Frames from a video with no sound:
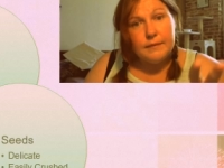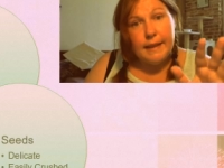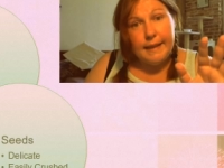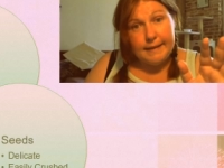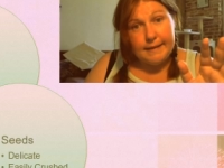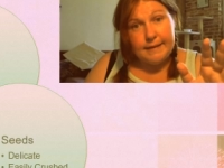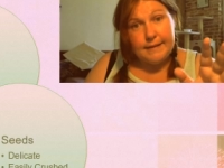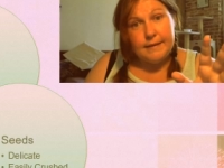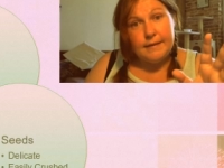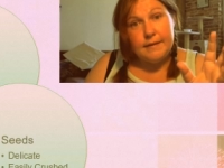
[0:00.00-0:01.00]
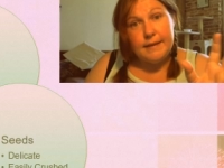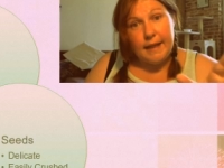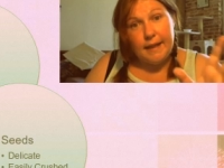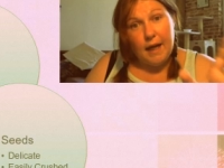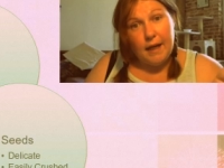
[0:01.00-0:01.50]
is
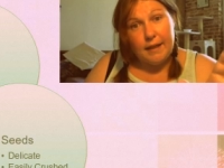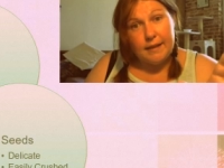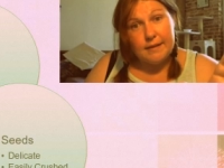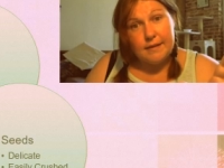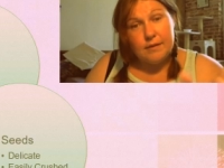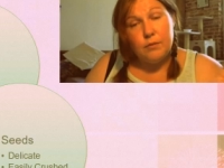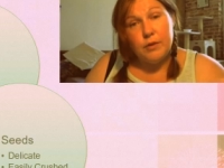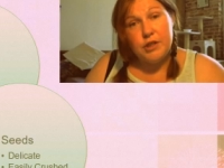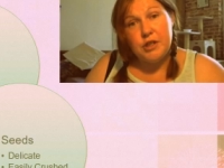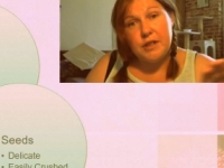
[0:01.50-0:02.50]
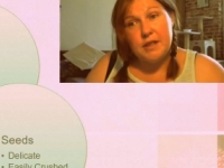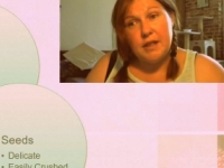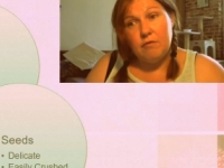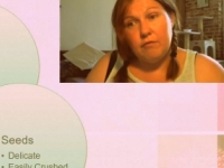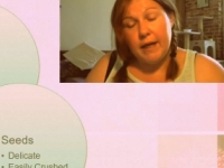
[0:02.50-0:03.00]
take cuttings, which is
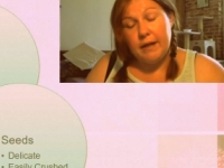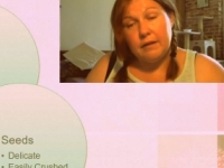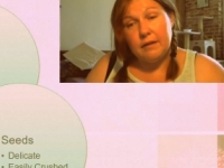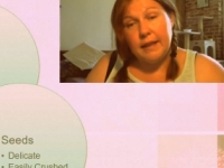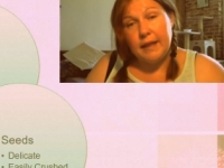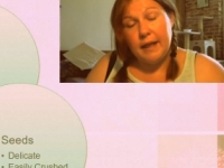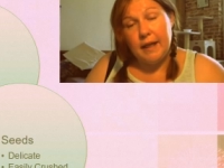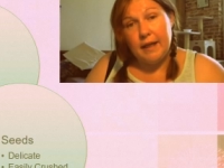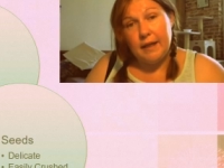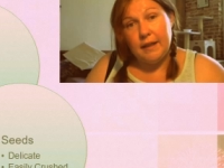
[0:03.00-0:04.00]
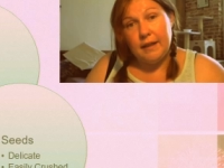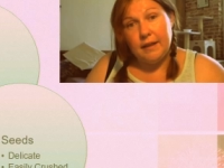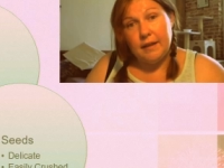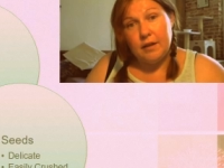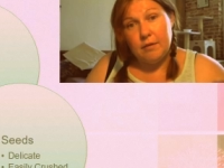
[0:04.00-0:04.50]
done regularly in
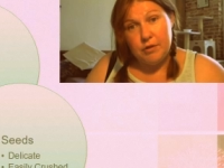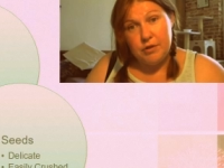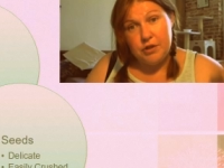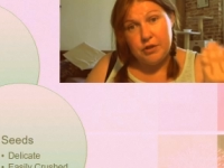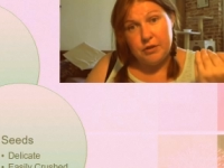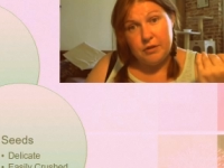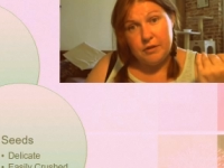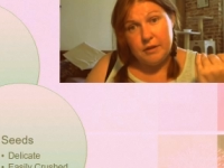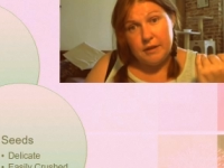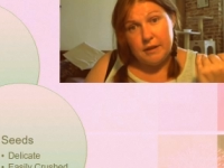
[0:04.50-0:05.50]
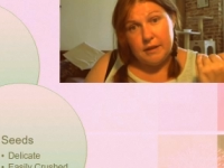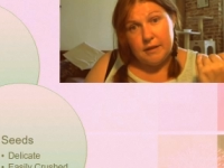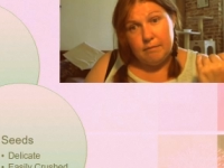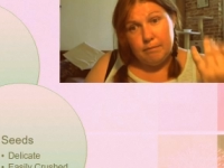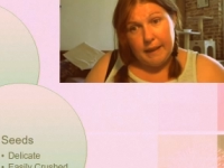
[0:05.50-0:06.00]
commercial
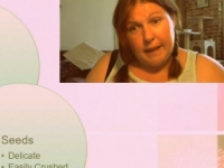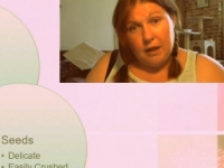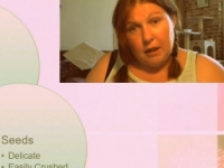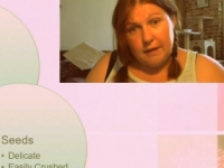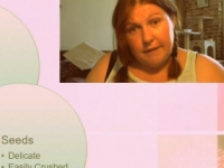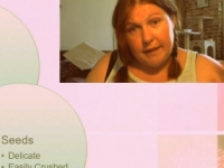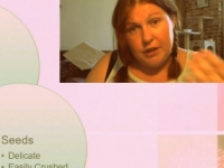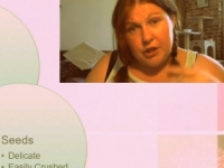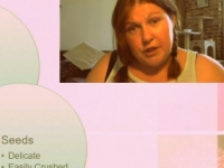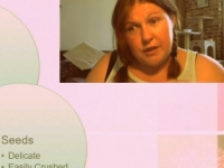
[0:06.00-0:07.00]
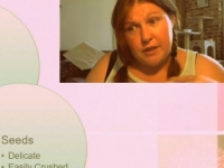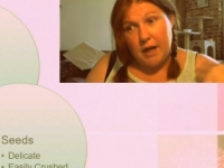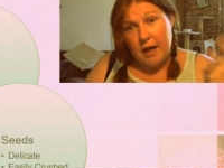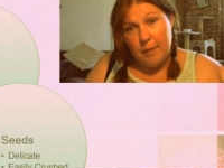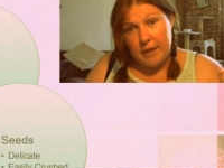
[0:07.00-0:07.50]
plant cultivation,
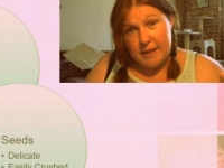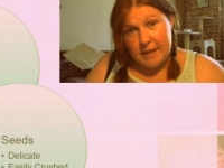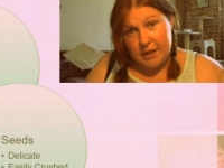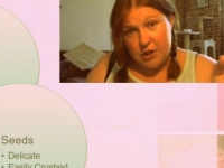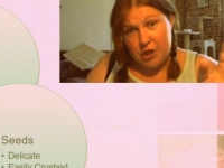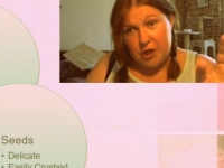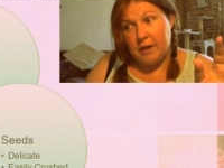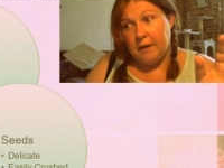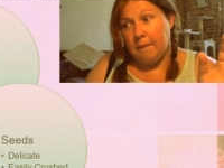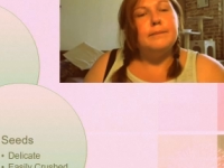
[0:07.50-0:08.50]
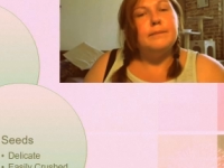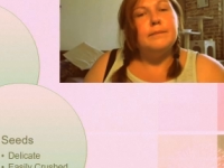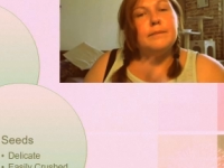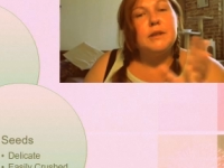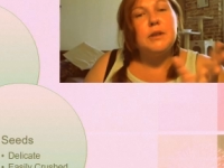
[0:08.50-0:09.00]
hybridization.
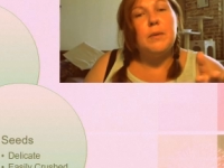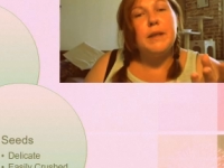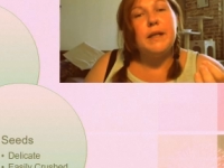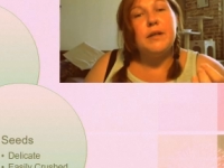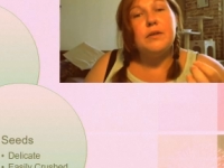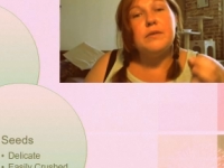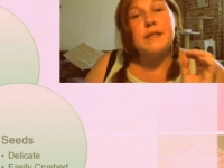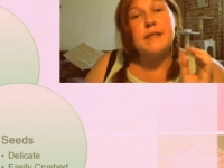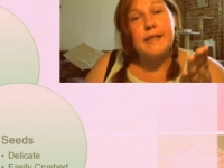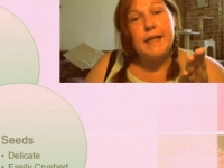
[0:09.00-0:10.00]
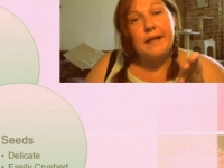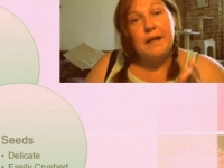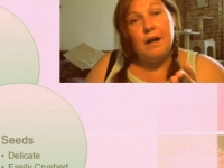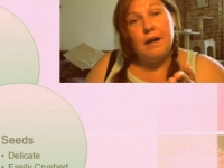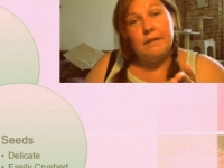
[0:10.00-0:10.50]
So what they do is they take
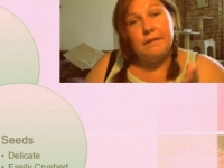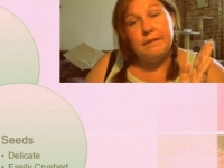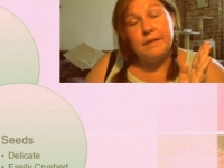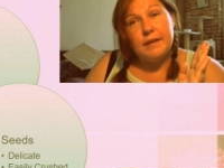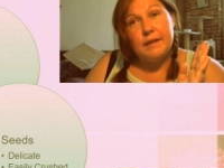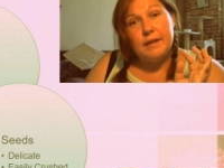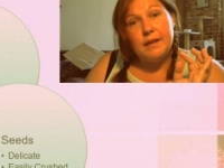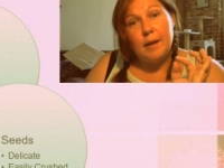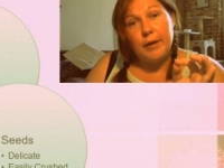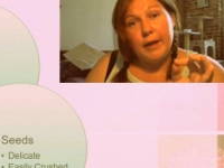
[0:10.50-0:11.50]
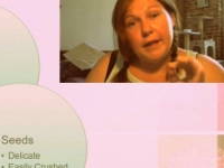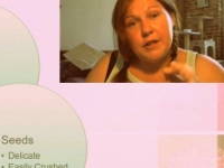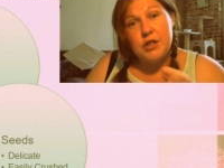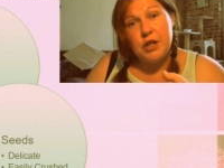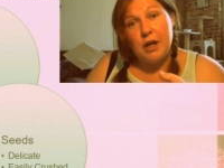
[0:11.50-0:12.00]
off a
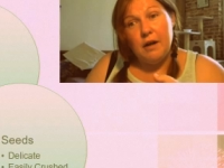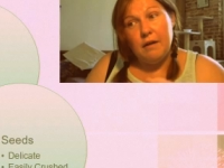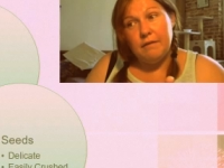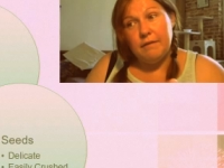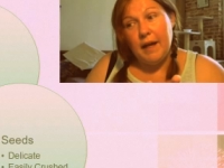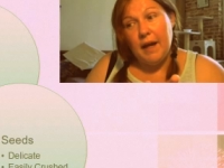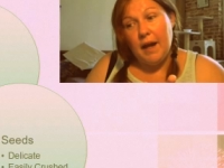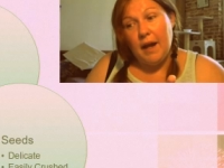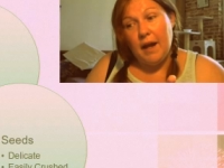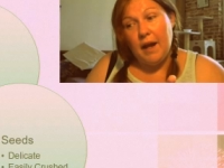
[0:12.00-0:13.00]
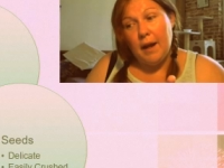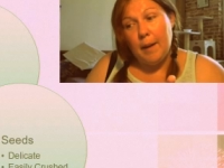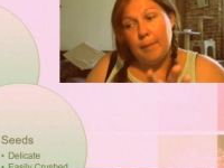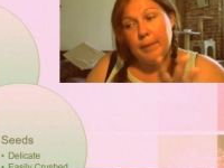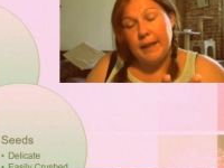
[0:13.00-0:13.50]
branch of a
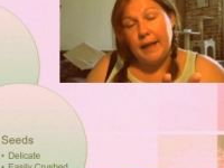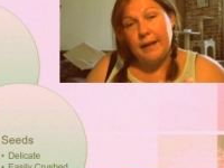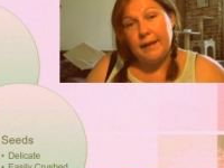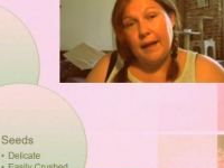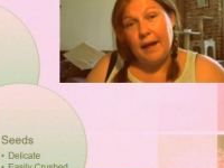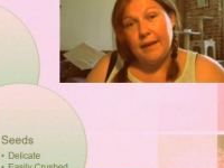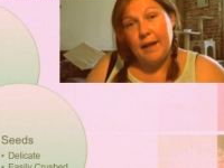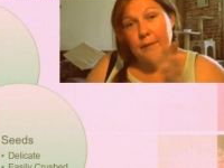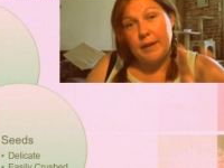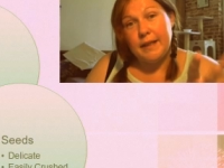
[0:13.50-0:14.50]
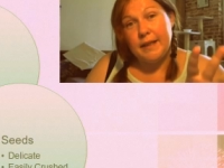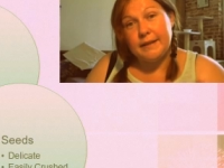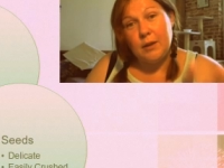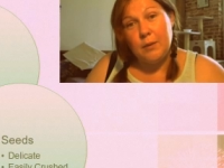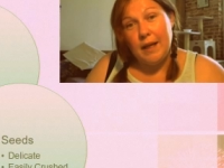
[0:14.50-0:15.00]
plant that they really like
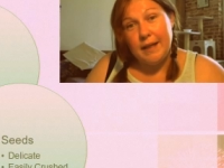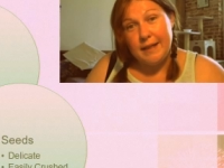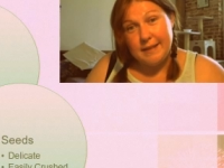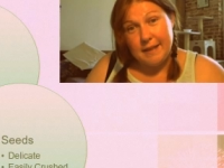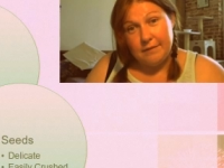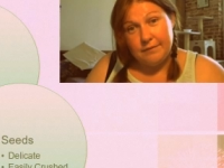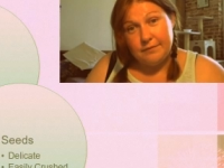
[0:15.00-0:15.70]
the qualities of,